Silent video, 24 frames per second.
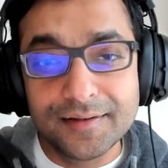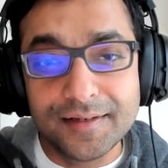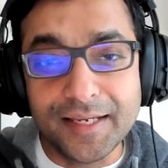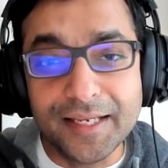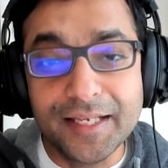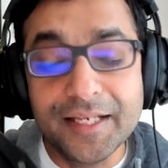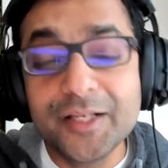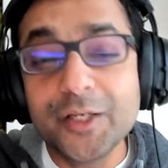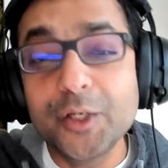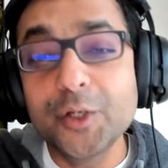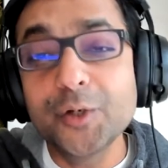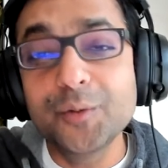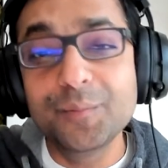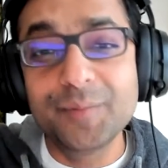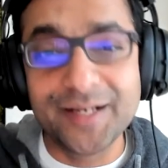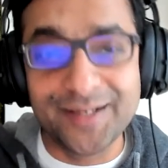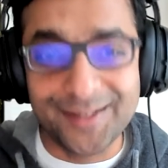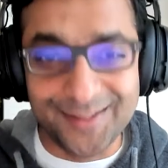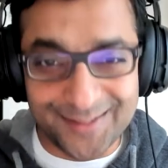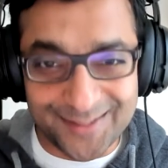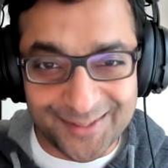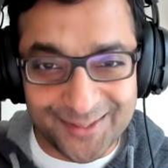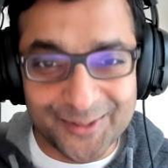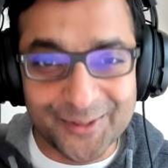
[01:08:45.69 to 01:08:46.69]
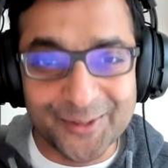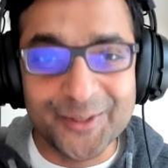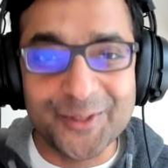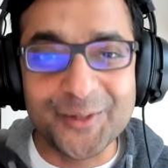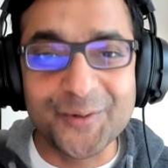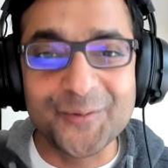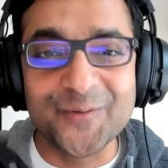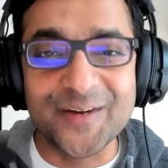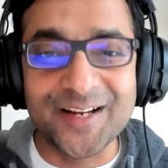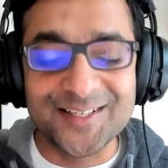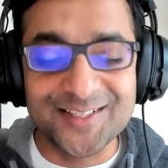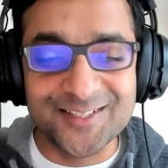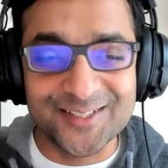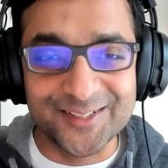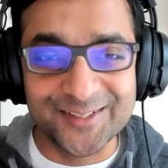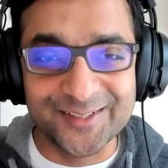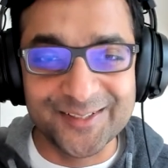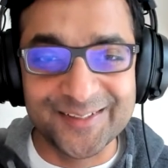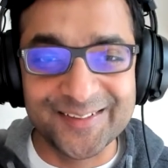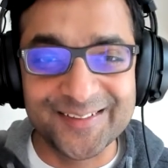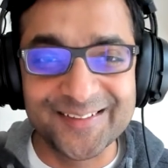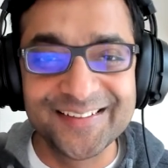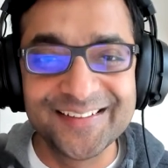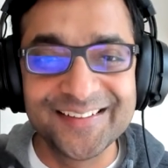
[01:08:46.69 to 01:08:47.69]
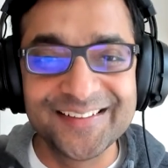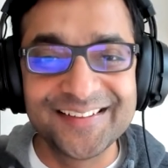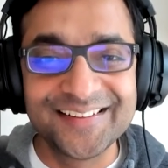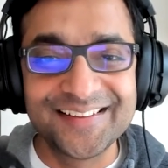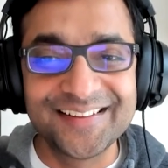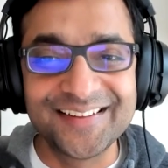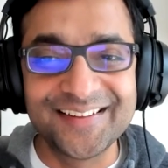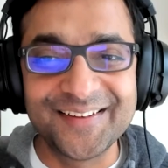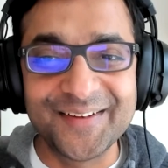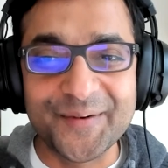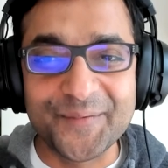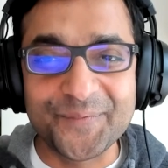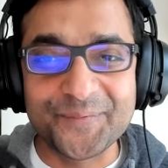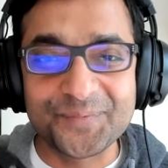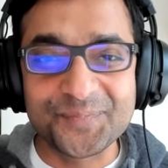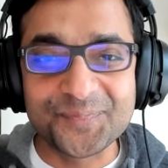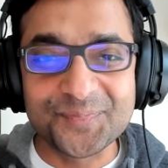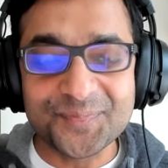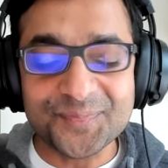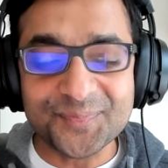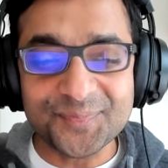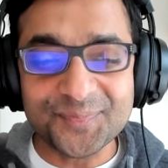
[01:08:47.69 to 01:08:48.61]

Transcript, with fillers: incubate your new venture, um,